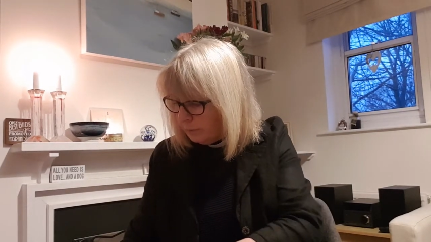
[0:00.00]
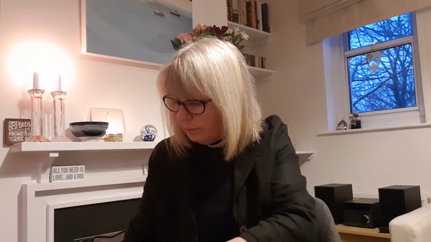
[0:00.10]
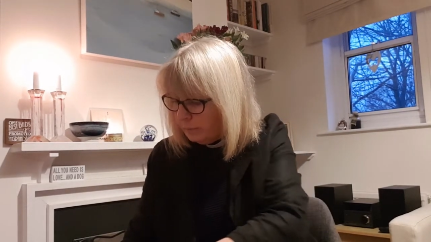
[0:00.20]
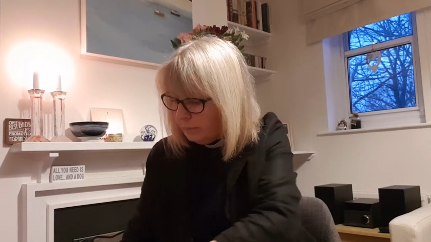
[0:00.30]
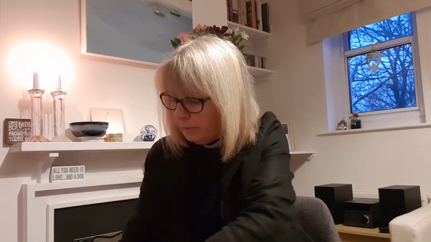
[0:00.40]

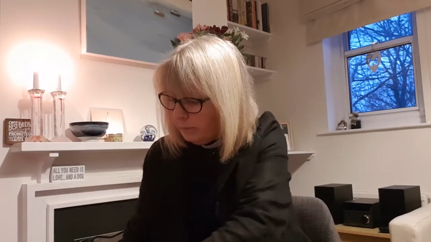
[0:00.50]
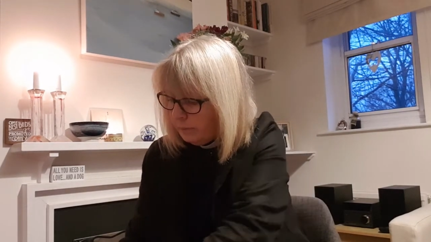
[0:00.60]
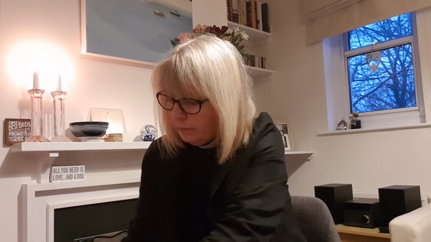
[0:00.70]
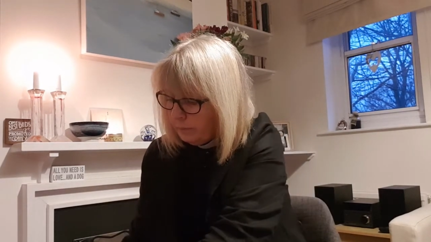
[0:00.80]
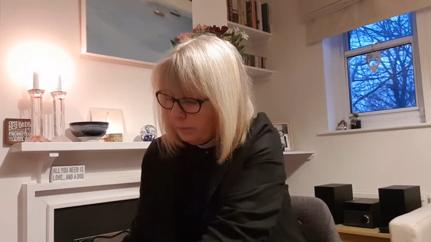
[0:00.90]

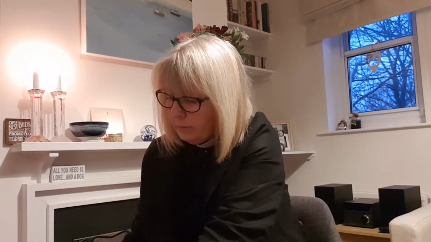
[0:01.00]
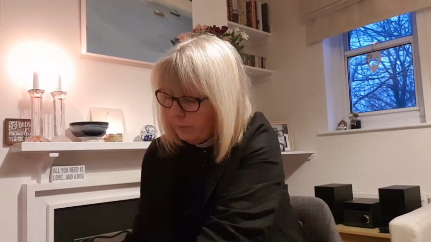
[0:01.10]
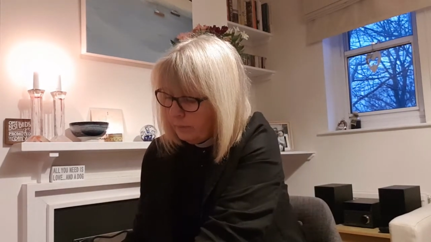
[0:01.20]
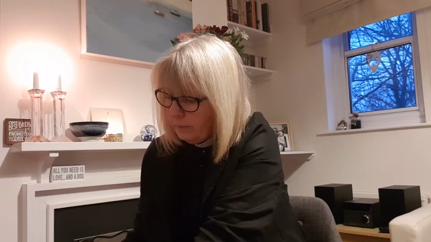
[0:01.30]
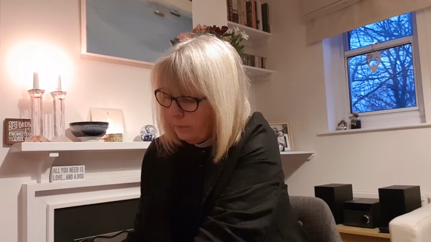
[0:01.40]

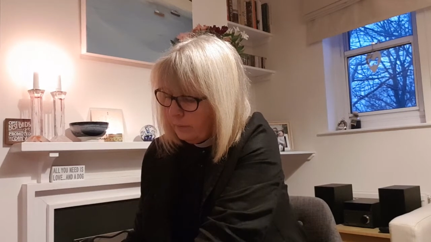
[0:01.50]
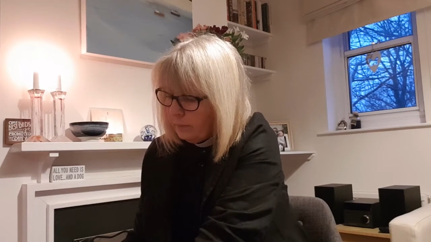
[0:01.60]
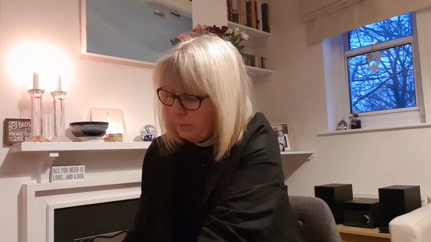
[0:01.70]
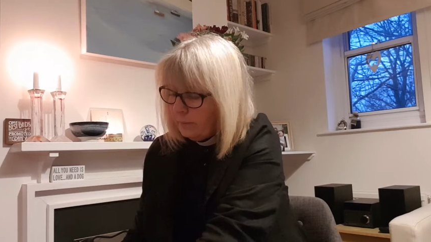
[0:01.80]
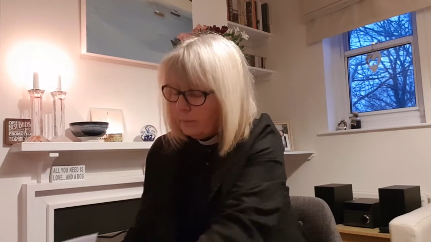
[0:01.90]

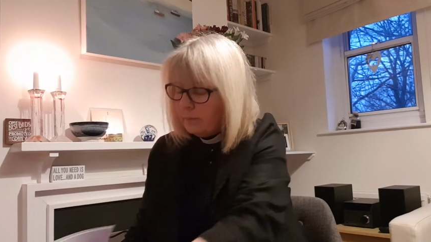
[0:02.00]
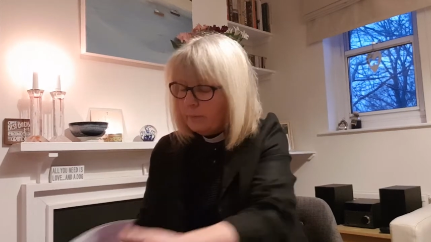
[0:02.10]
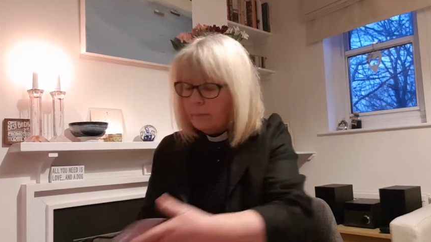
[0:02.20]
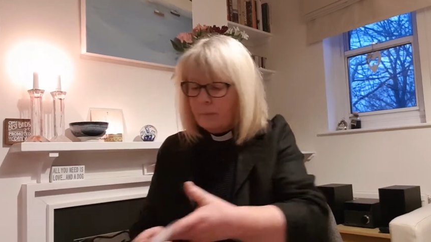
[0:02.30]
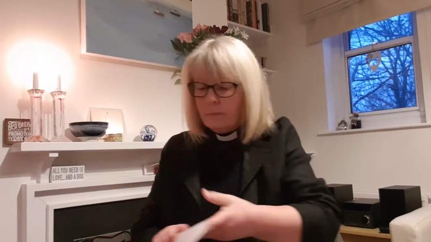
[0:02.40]

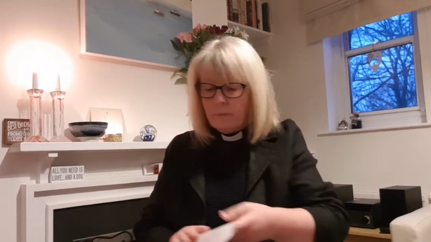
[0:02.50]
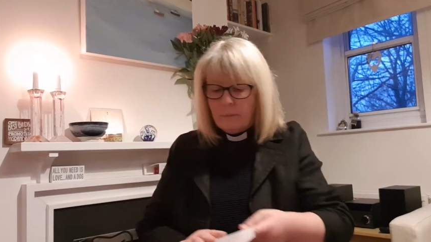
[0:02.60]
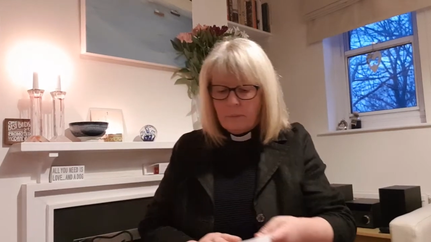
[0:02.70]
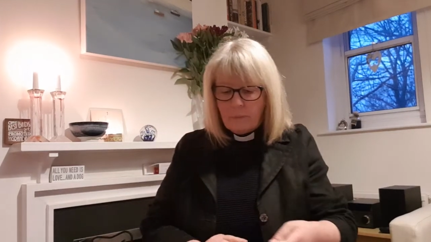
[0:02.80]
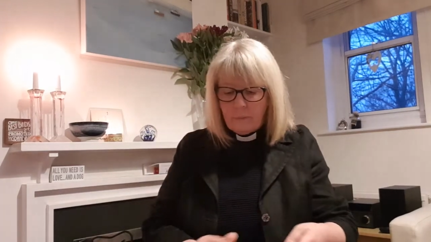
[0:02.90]

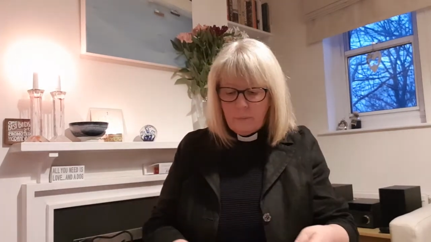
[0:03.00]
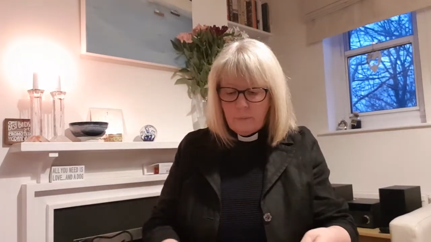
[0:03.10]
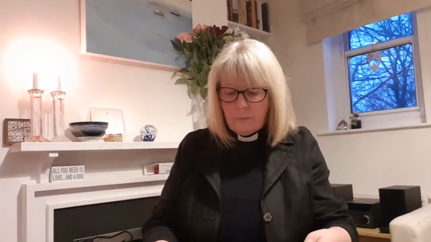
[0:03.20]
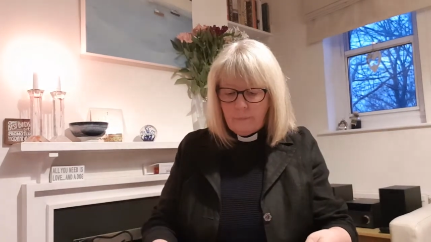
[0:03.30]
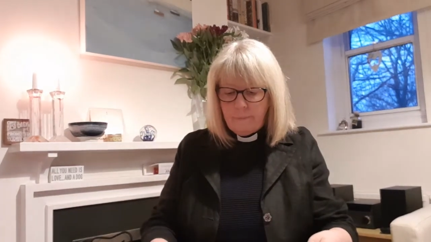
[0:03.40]

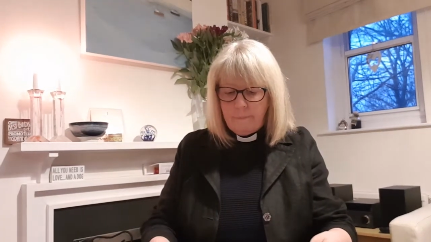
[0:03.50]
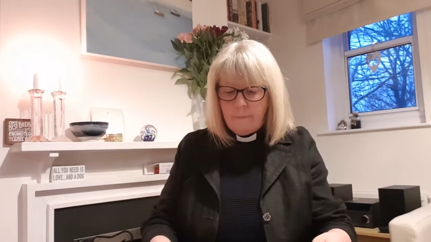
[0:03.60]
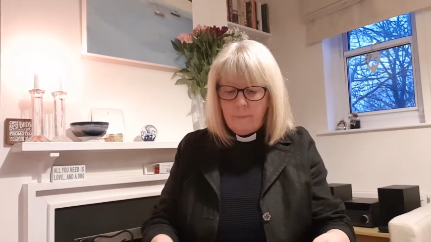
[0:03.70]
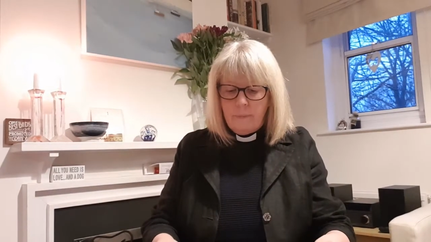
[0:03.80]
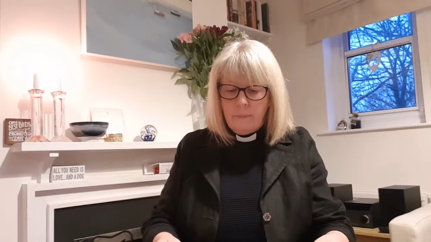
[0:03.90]

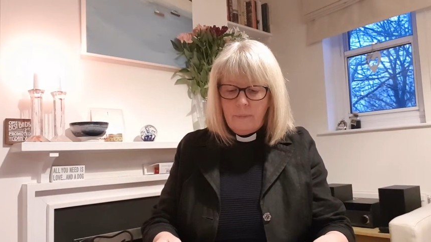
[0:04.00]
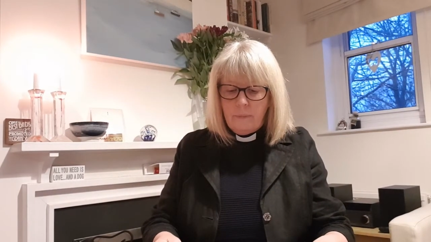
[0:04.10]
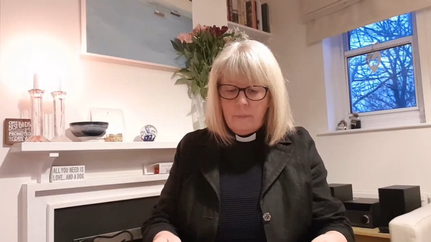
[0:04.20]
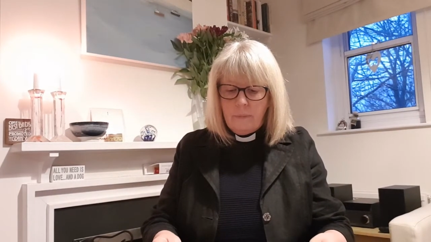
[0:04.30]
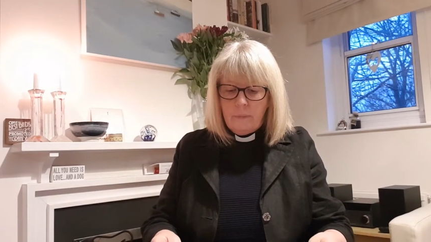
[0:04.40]

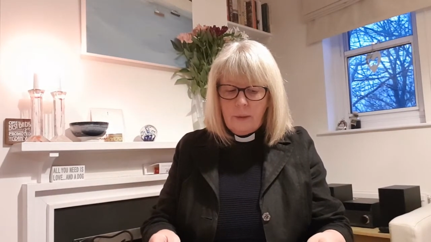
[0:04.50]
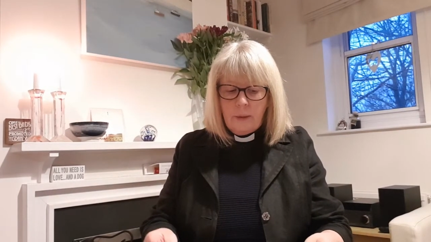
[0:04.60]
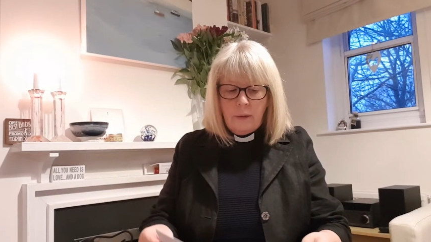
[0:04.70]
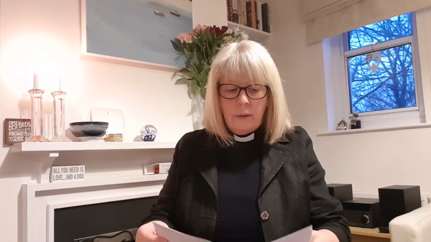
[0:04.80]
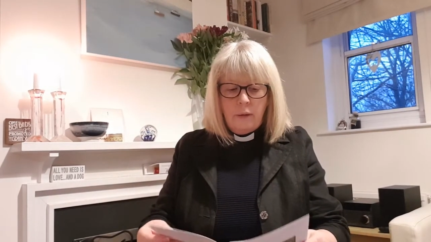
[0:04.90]

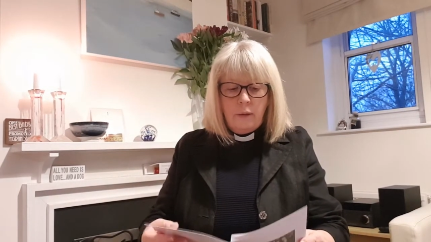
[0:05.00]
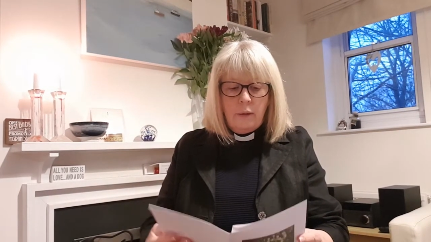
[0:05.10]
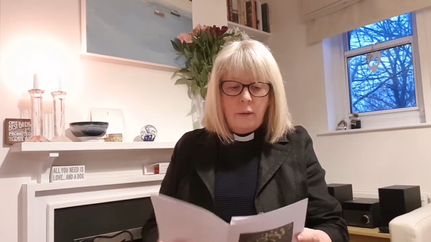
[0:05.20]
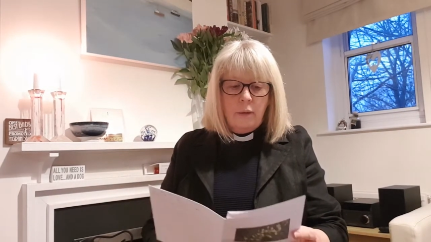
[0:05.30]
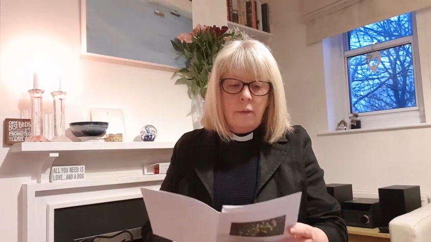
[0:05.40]

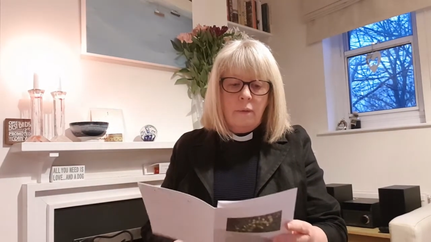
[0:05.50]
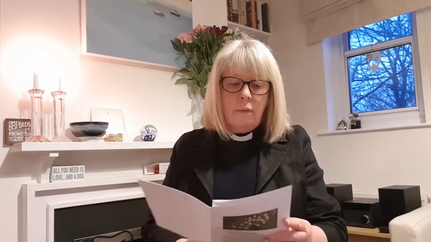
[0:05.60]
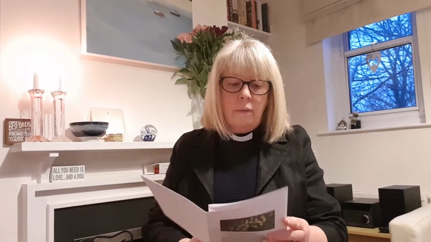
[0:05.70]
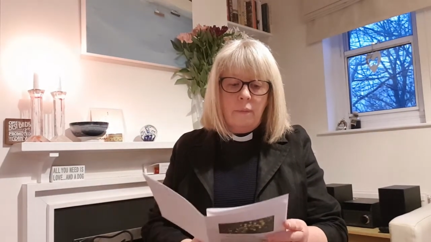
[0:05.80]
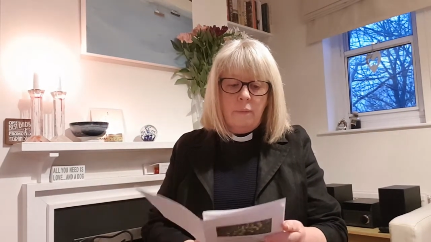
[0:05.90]

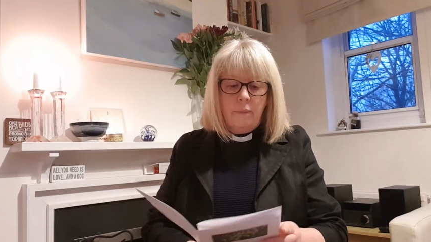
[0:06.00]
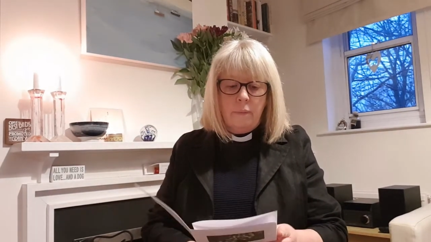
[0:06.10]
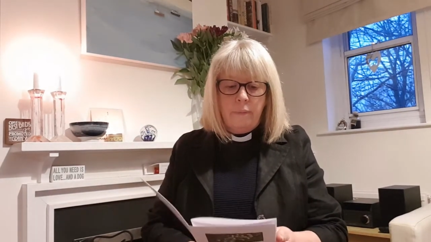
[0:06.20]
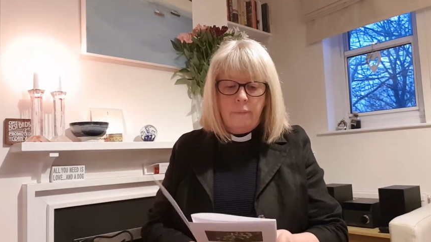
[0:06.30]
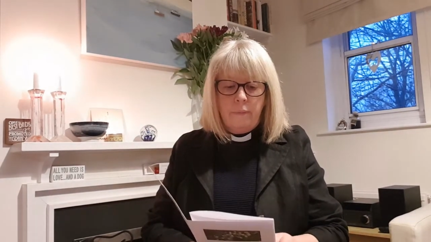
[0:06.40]

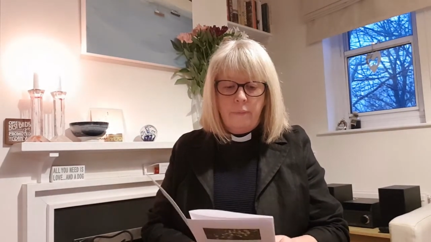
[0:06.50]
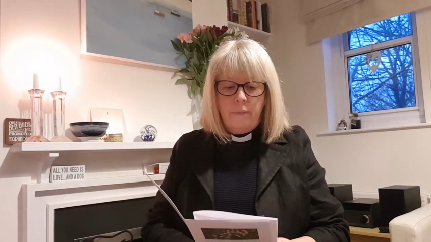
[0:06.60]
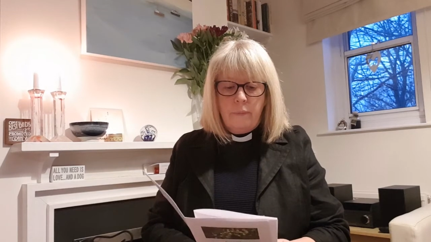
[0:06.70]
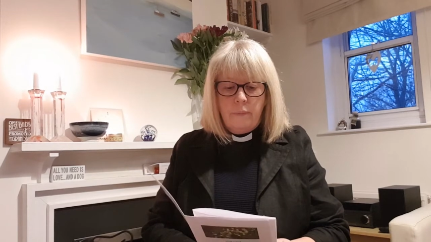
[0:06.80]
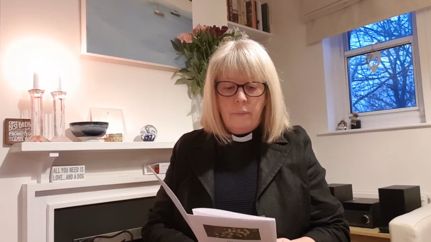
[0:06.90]

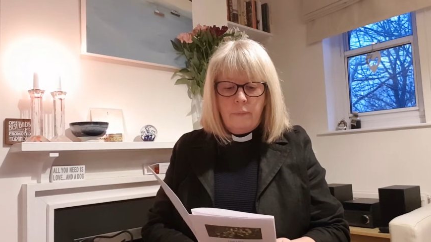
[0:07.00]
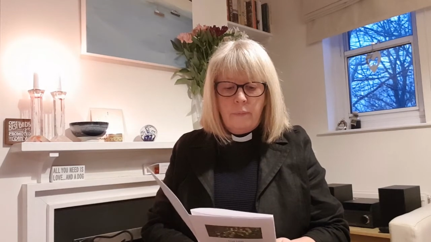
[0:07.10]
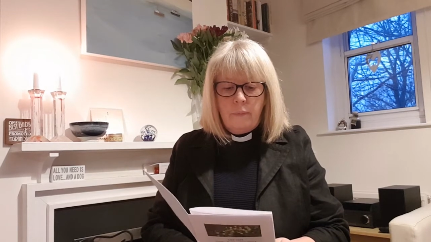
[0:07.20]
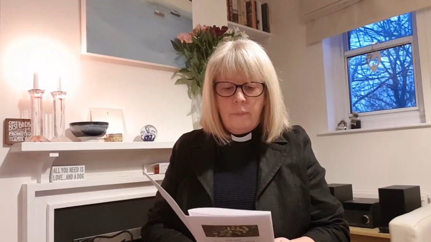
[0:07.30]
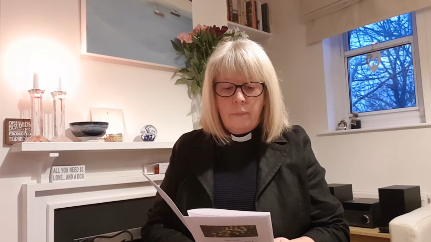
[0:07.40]

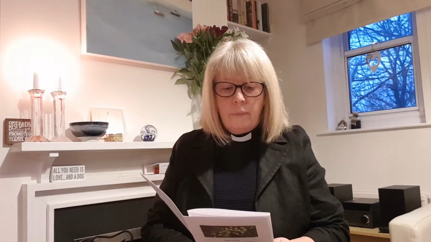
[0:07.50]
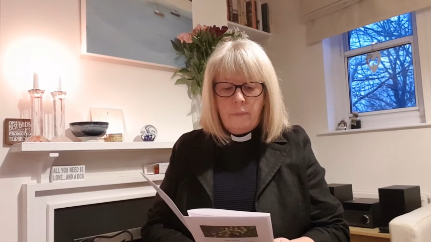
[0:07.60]
[no speech]